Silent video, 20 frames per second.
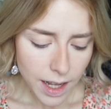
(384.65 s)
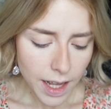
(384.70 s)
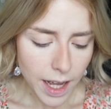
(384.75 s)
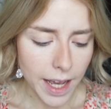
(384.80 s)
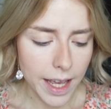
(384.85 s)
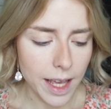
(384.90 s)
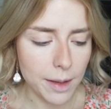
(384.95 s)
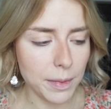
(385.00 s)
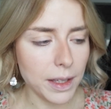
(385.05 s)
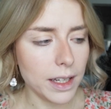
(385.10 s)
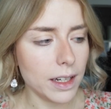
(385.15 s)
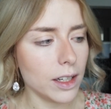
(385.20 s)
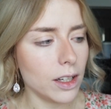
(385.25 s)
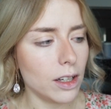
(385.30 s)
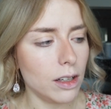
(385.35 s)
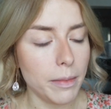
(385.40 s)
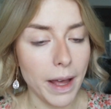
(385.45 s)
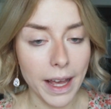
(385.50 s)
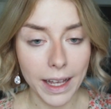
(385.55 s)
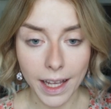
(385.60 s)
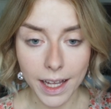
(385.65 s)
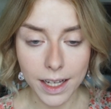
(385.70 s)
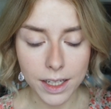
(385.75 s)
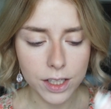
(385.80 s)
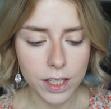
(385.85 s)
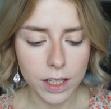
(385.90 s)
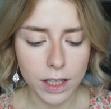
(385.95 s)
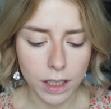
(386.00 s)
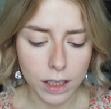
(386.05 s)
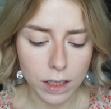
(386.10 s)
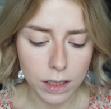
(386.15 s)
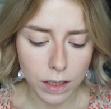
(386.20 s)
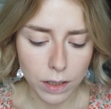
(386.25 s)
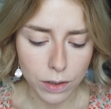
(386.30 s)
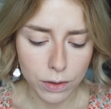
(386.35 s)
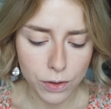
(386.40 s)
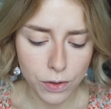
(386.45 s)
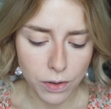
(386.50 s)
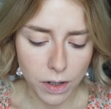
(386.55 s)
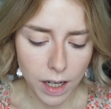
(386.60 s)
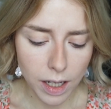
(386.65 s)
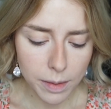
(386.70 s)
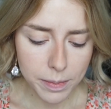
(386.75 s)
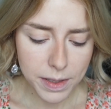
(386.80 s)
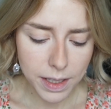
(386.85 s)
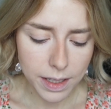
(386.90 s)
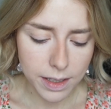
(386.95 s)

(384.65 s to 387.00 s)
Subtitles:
I am gonna go back into the glow drops